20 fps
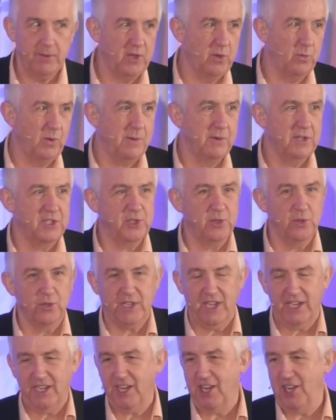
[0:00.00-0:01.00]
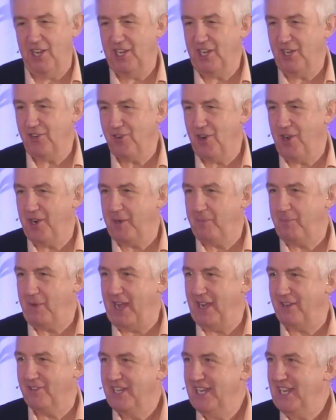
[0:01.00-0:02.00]
And we were talking earlier on
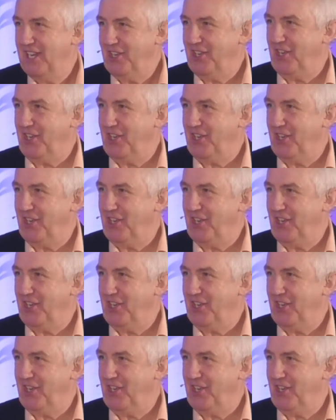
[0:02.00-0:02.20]
about,